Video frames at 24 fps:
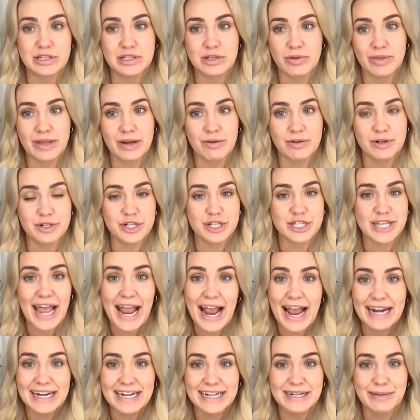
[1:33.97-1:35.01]
So they were just
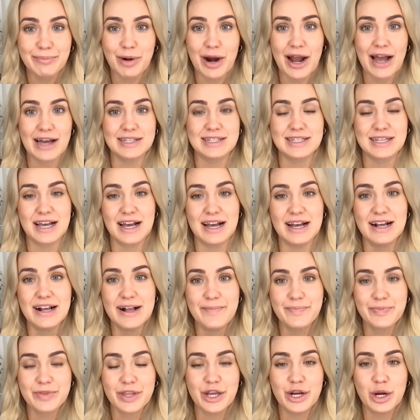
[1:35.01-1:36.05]
handing Nebraska,
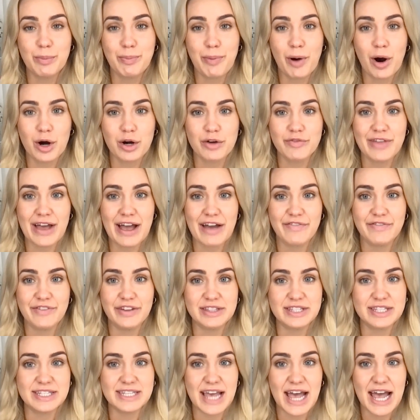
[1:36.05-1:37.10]
part of that
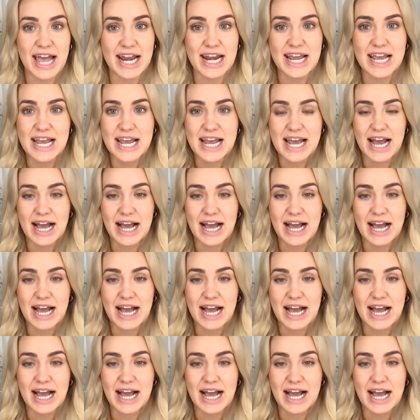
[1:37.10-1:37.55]
5th set.